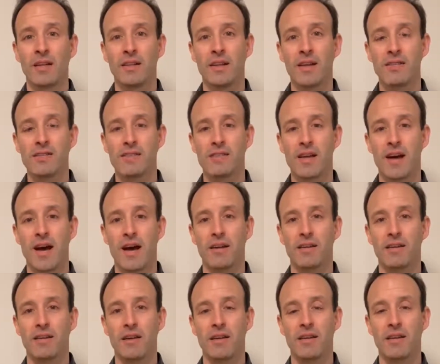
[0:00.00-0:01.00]
Let's not
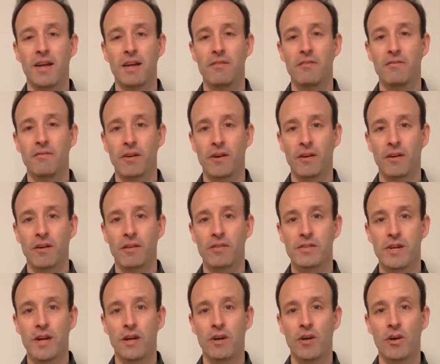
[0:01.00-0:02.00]
let fear
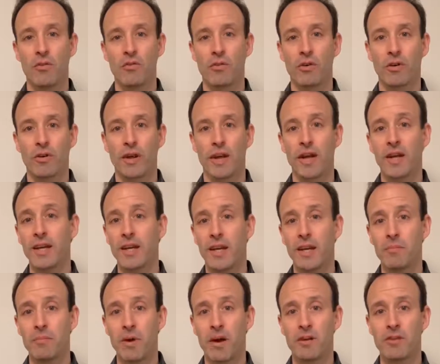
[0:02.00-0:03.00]
take over and
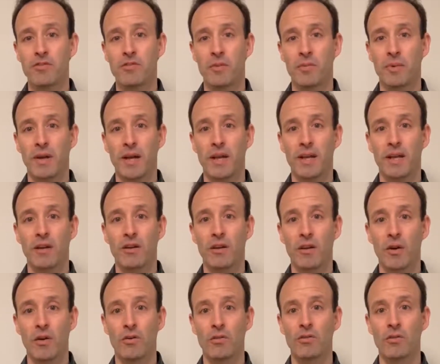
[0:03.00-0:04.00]
keep us from getting
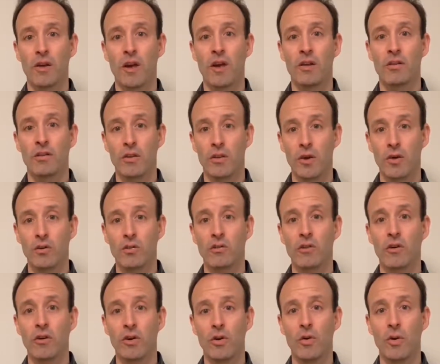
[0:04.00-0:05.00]
close to those
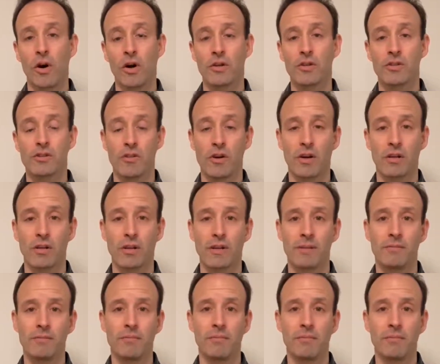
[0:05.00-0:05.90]
who are struggling.